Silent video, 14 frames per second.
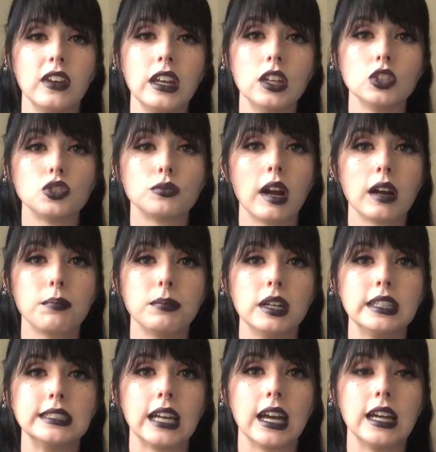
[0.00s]
Venus
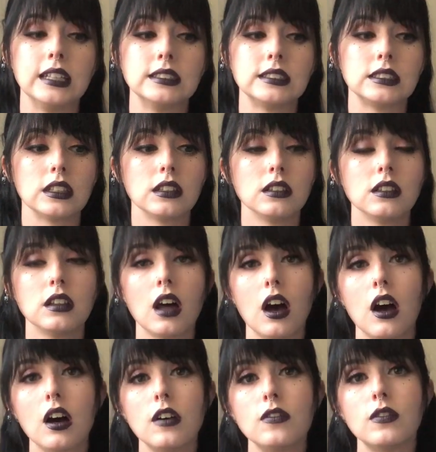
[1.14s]
represents
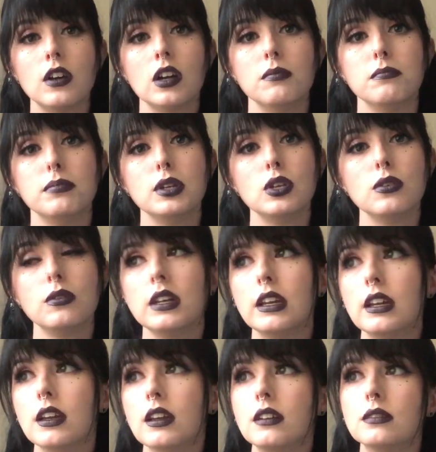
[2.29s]
love,
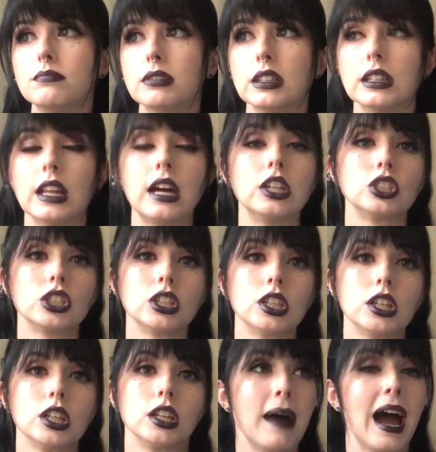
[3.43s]
beauty,
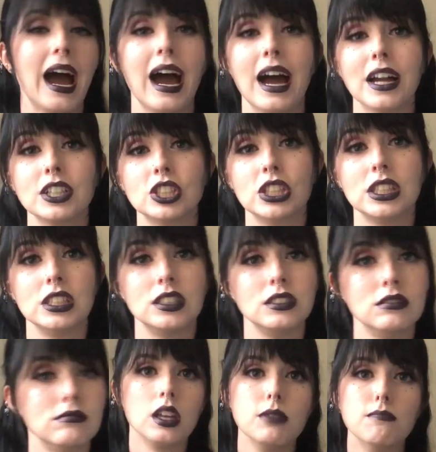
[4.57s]
pleasure,
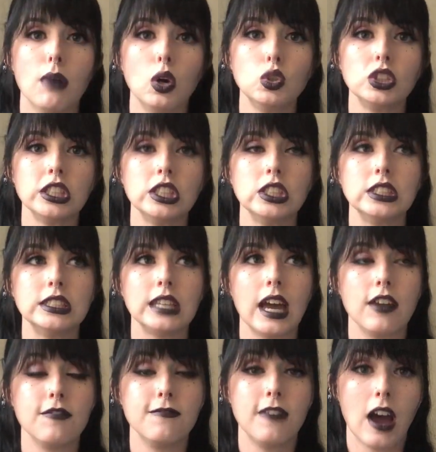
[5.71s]
passion, emotions,
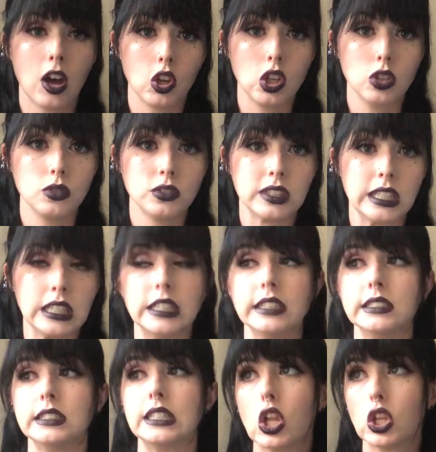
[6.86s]
and values. It
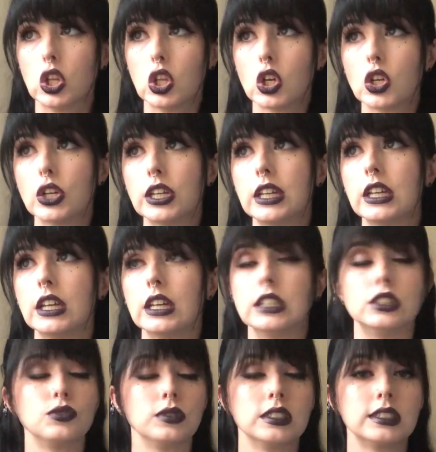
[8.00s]
is alluring,
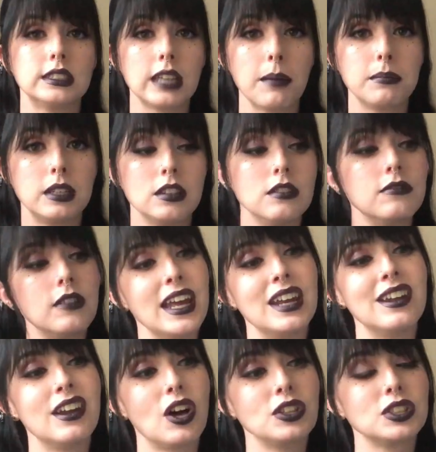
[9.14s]
it's receptive, and
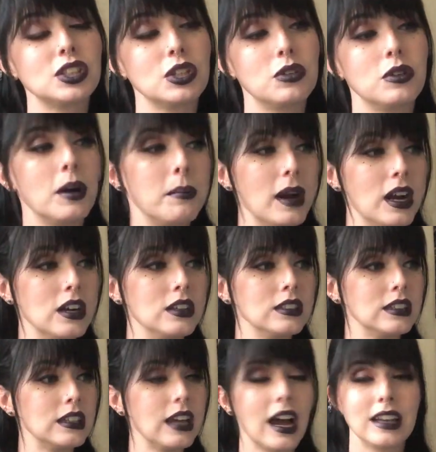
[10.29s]
it also
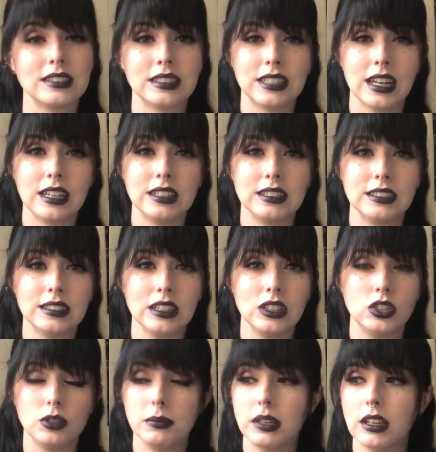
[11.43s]
apparently has a tendency
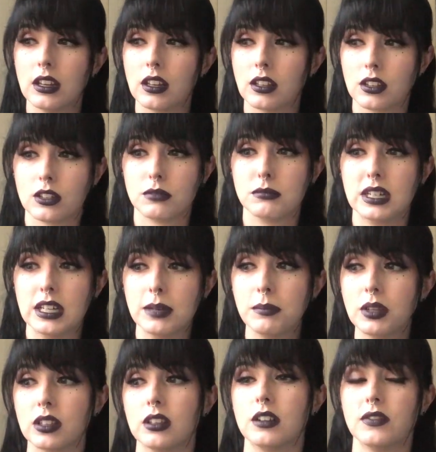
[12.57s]
to be a little
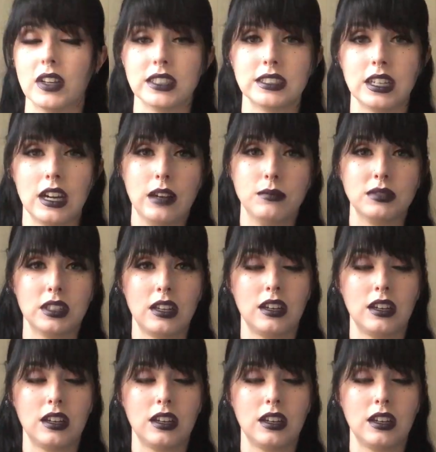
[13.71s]
manipulative at times.